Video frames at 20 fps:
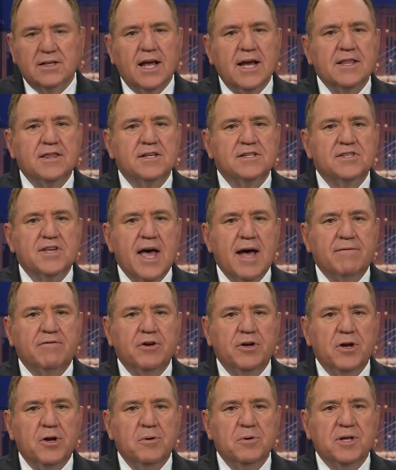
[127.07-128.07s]
Late this
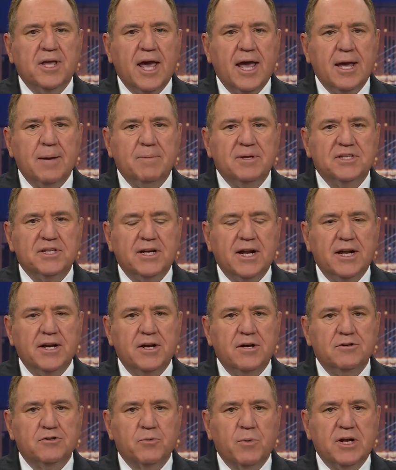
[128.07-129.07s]
afternoon, KMBC
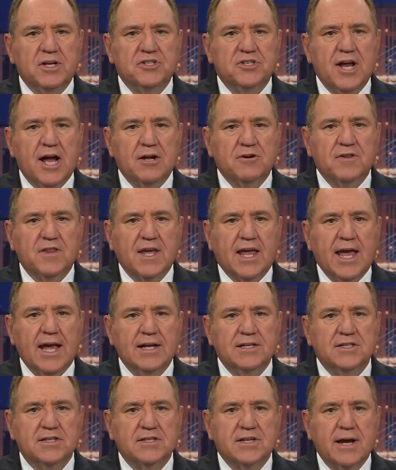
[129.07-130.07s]
9 News reached out to the
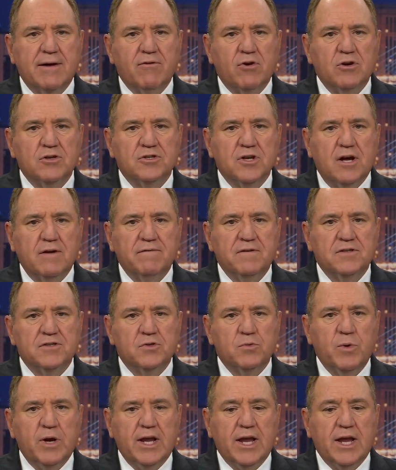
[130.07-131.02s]
Kansas governor's office.